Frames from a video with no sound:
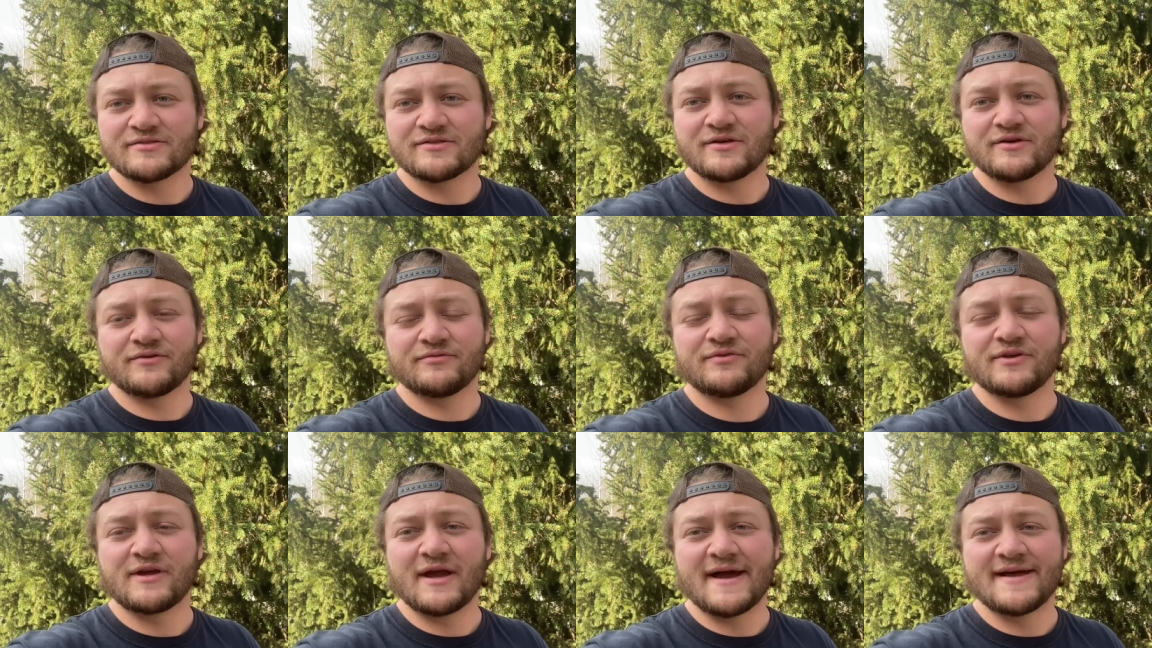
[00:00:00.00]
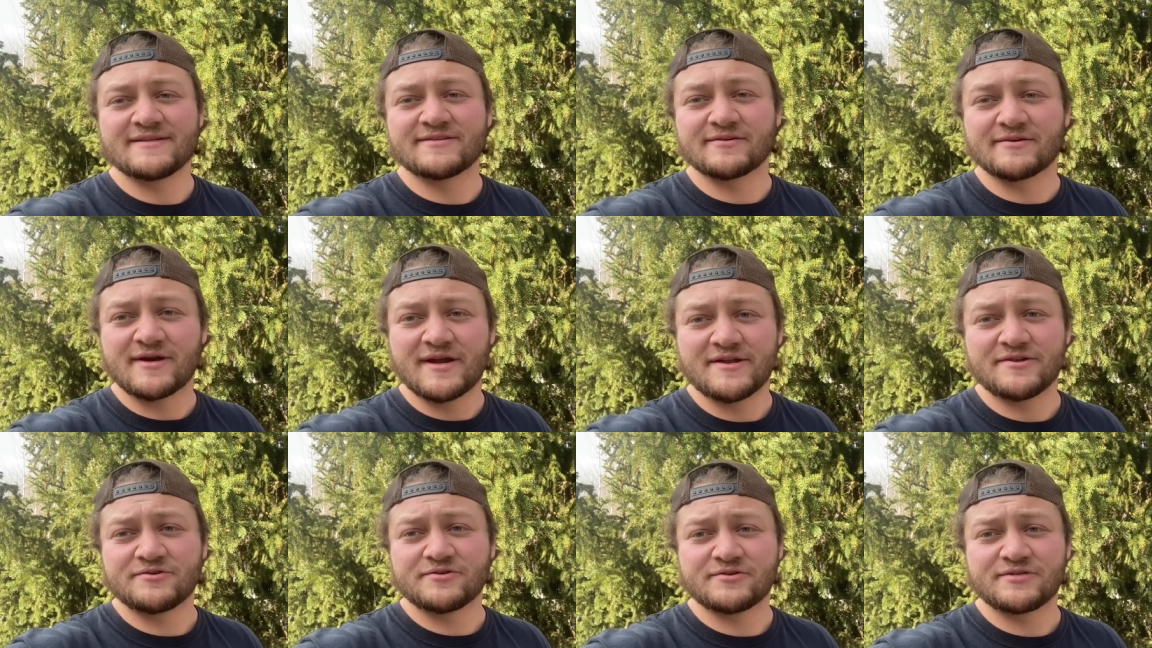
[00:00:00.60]
So if you guys are
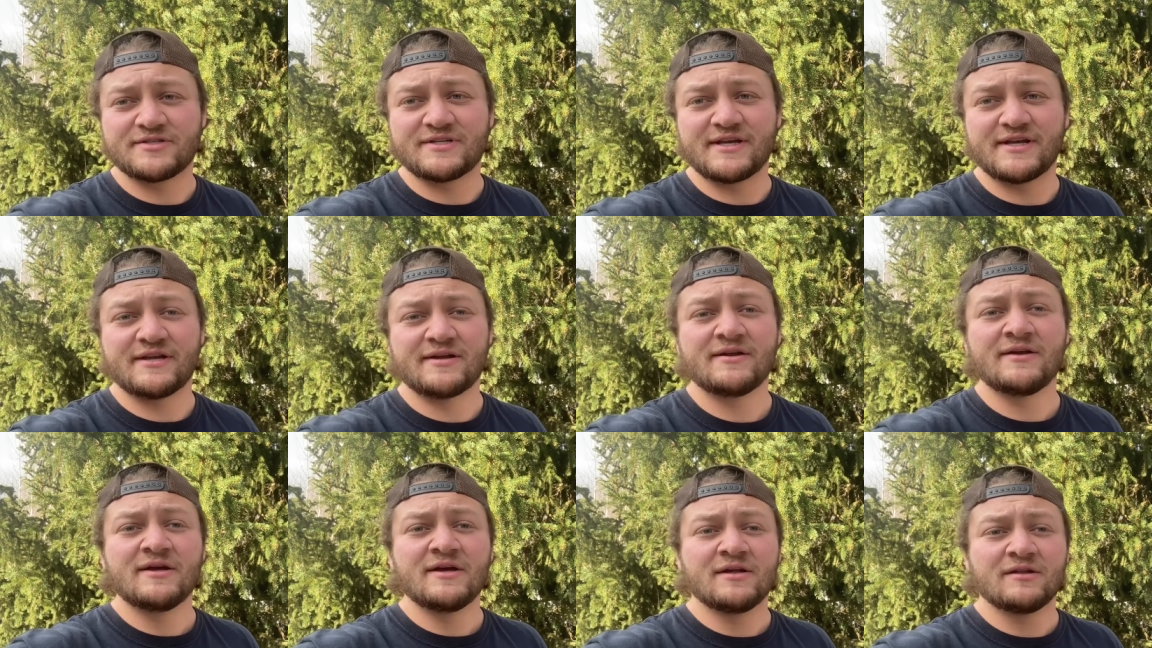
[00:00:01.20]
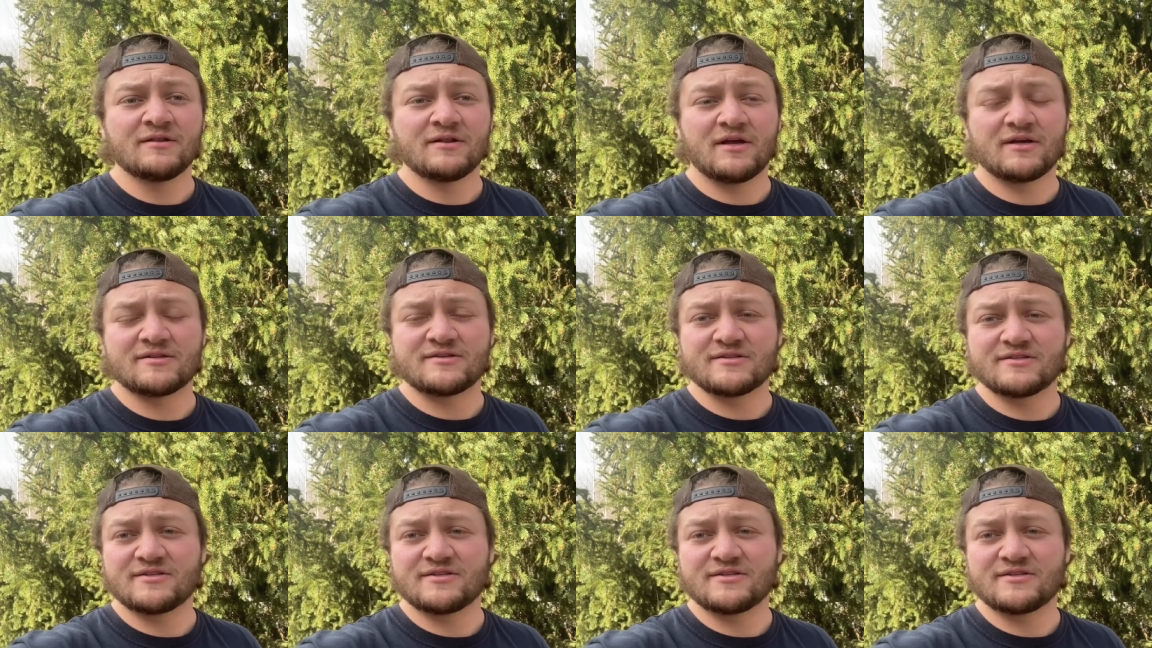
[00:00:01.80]
interested, lots